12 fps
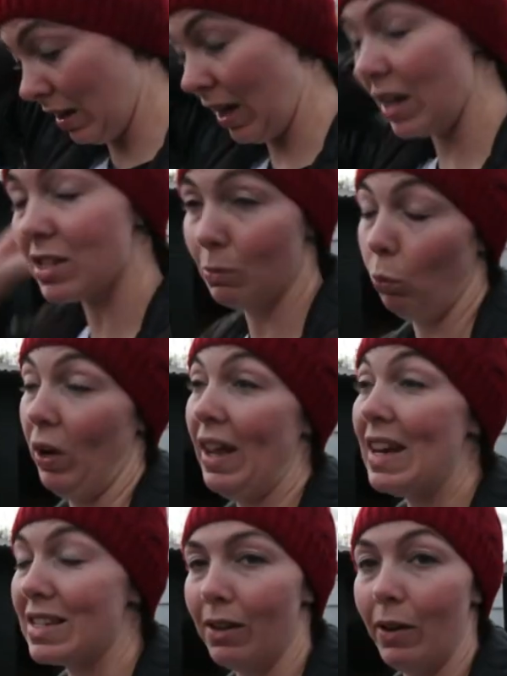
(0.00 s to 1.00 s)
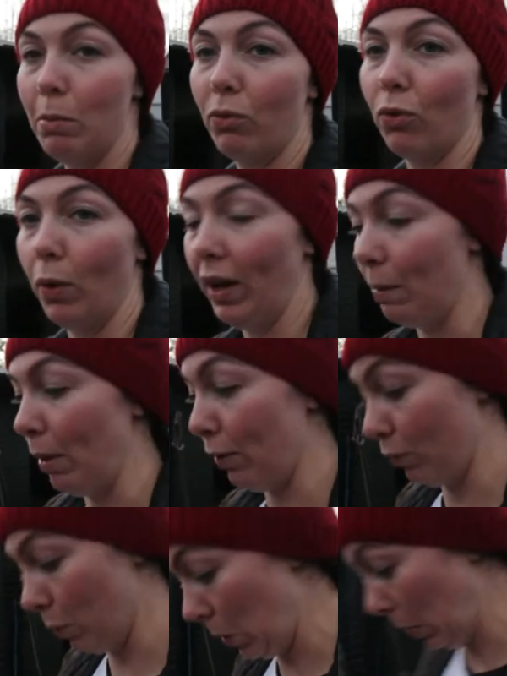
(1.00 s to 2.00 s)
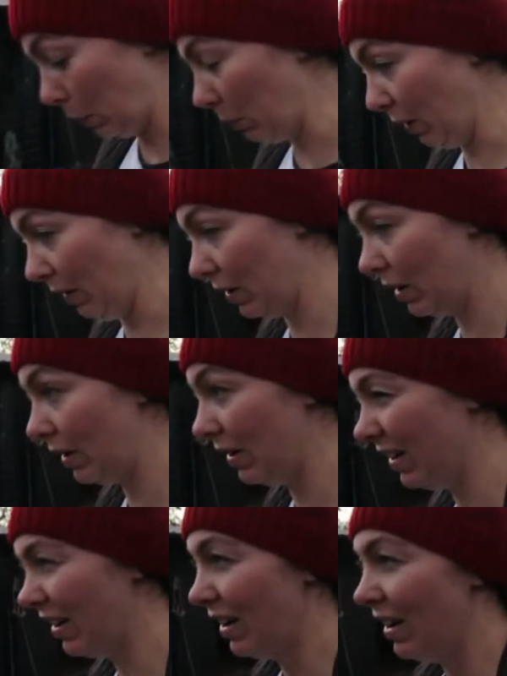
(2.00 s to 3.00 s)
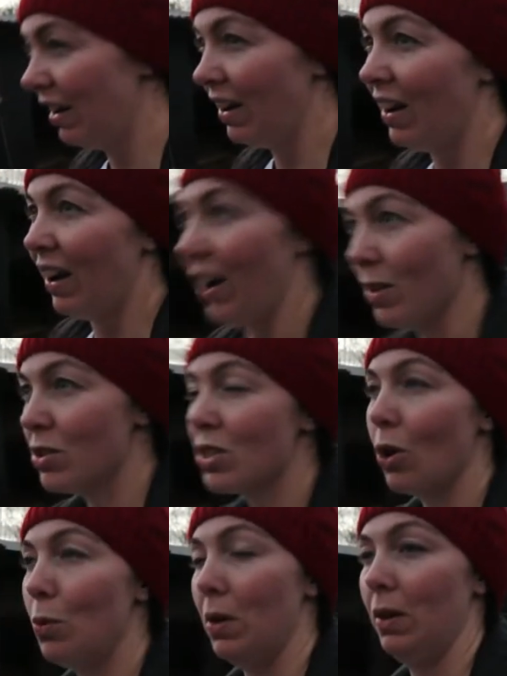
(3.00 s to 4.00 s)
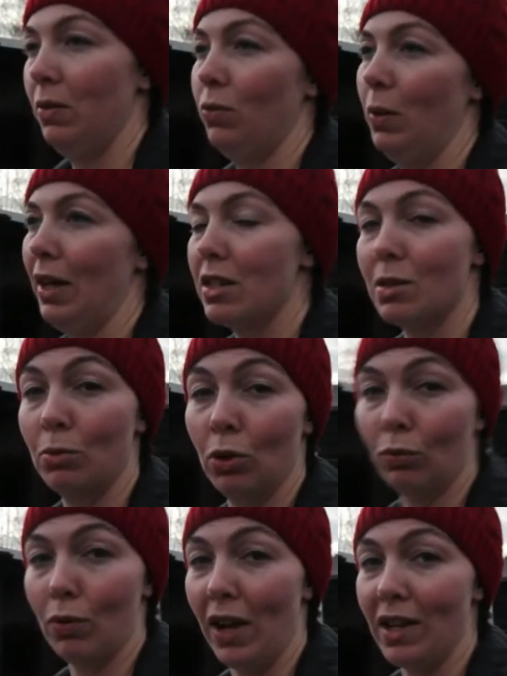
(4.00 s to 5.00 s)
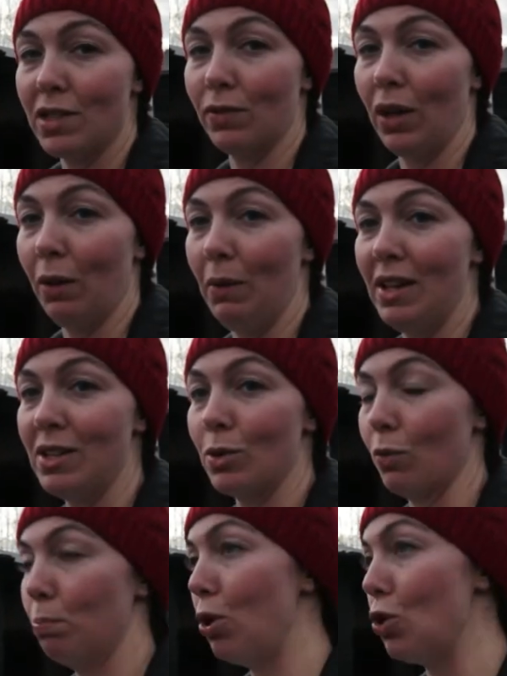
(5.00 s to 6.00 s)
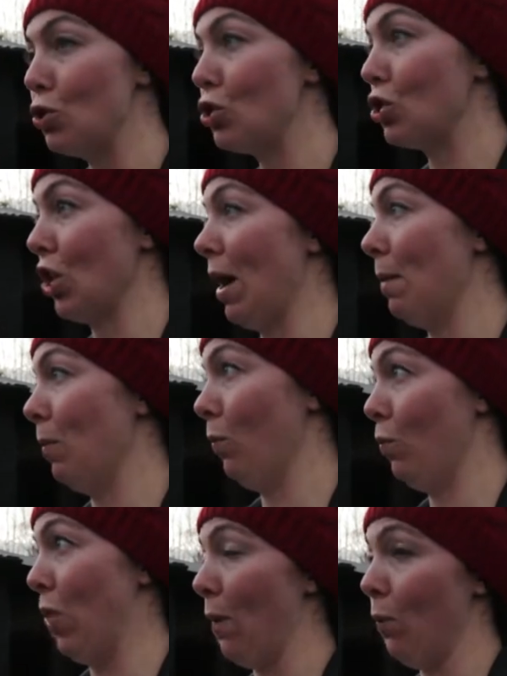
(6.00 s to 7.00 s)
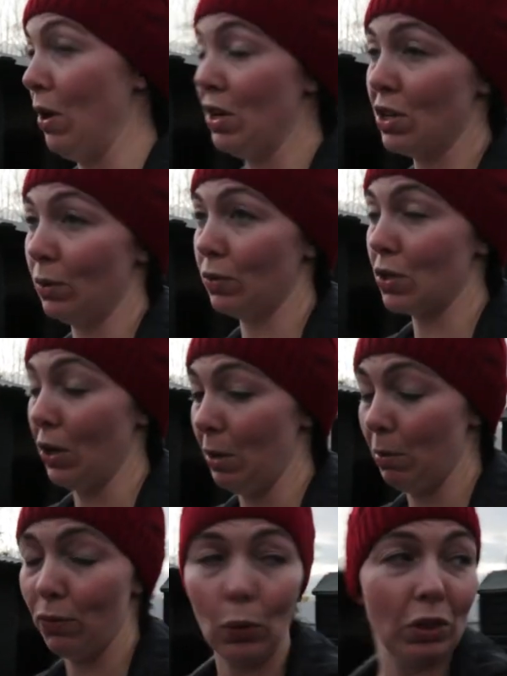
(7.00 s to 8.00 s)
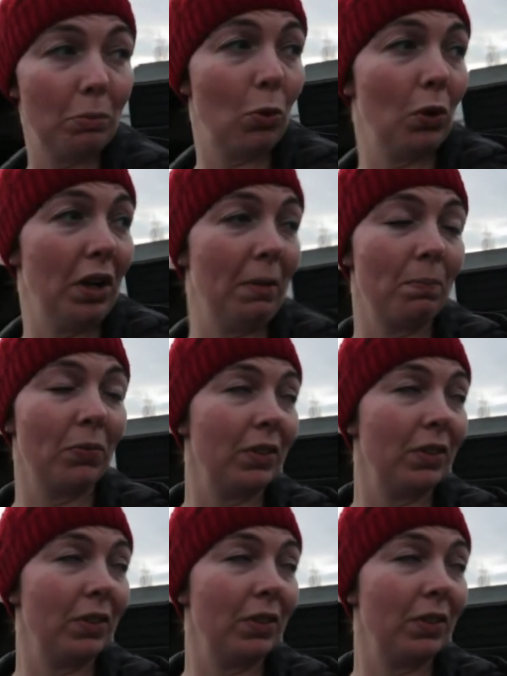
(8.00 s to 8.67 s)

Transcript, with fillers: It is what it is light before I get back from work, but I'm just hoping if we get some good reflective gear, we can sort of push that that window of time I've got in the morning.